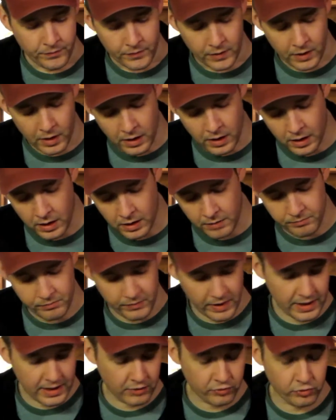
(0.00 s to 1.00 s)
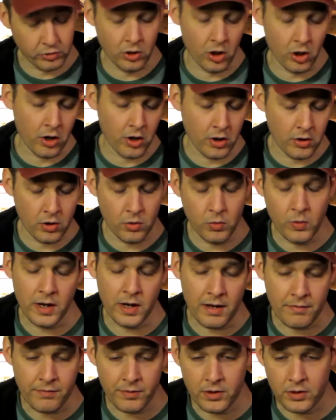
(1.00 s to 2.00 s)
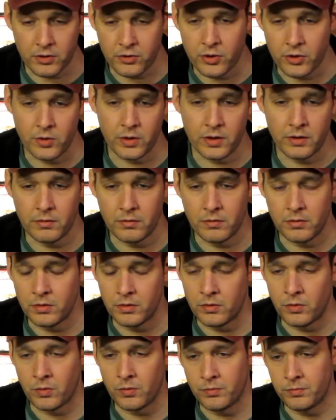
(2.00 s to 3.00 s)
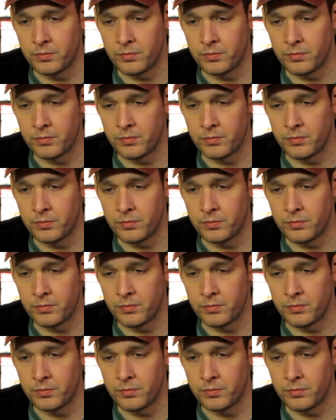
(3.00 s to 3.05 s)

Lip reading: I guess learn or whatever you're doing, you know,